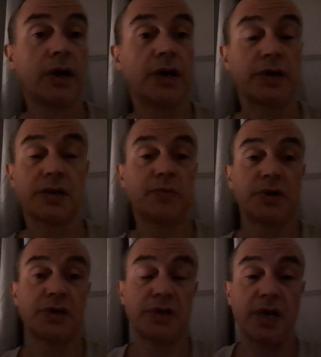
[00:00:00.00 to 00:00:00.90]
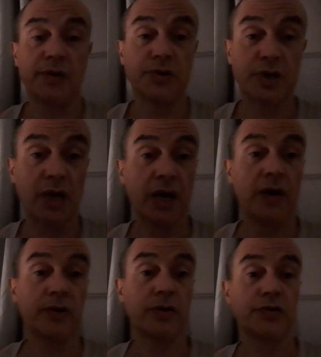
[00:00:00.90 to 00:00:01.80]
except this is now just getting
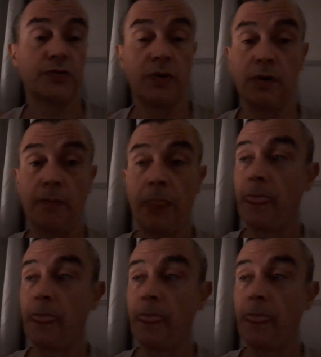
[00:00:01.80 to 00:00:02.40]
out of control.